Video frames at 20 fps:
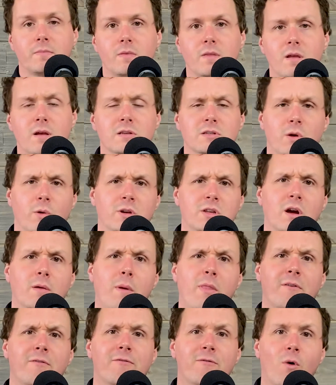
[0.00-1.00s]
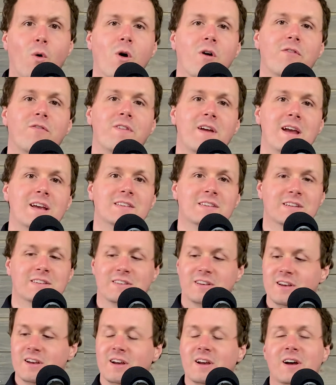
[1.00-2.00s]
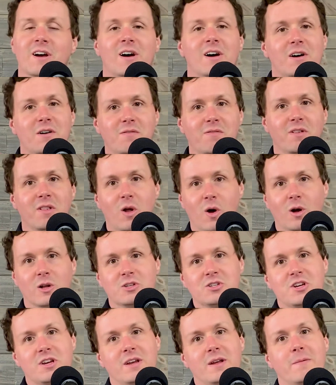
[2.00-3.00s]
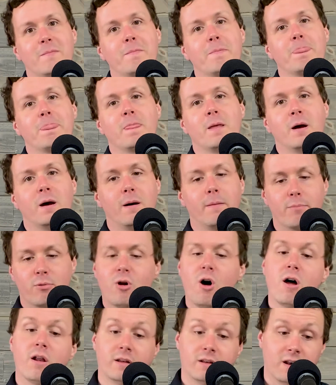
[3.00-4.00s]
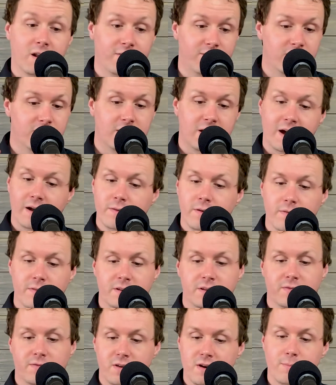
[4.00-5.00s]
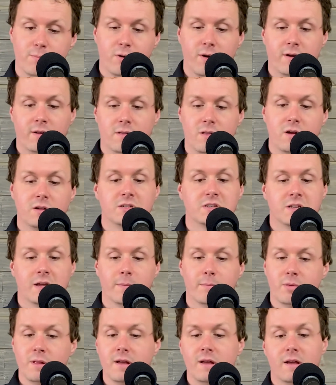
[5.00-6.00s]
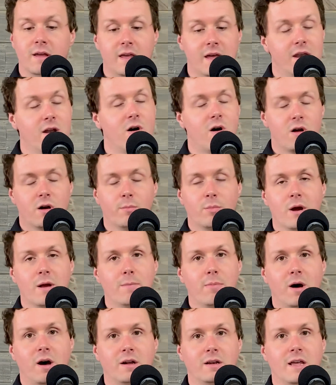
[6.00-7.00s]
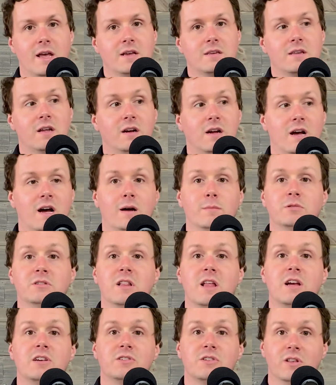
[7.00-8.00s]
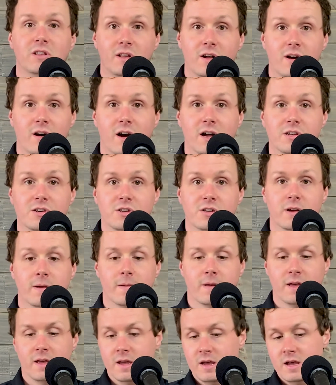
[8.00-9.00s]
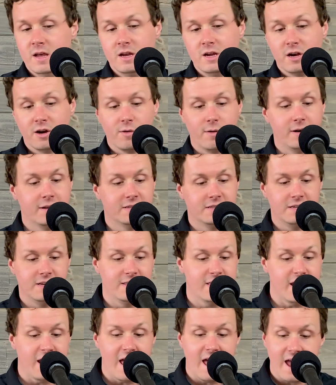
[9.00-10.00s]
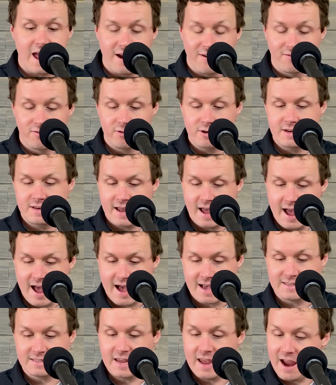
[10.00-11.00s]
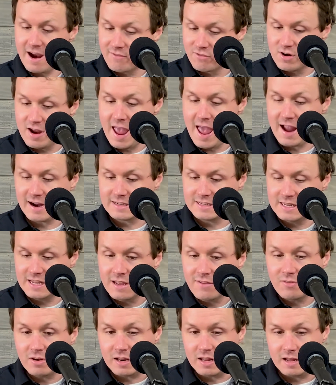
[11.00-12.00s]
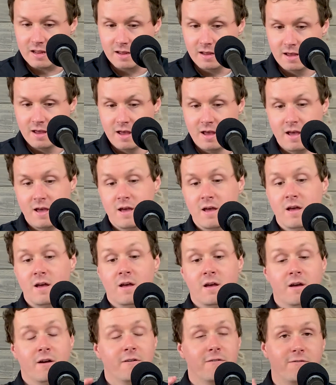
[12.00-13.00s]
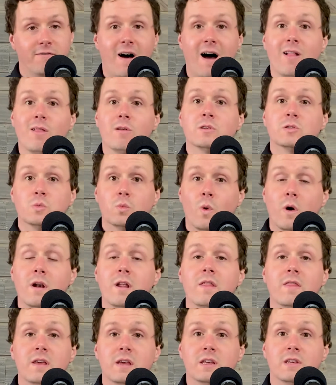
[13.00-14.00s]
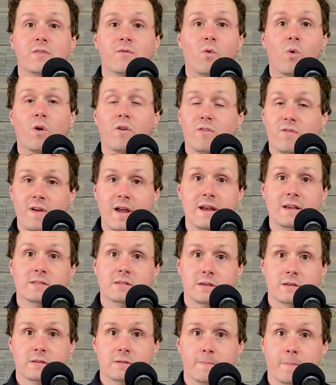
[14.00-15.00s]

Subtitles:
So I want to talk about the 4 phases of launching a product. And if you download this free product launch template, again, autobrandpodcast.com/launch, you're going to see that every task, every activity follows one of these 4 phases.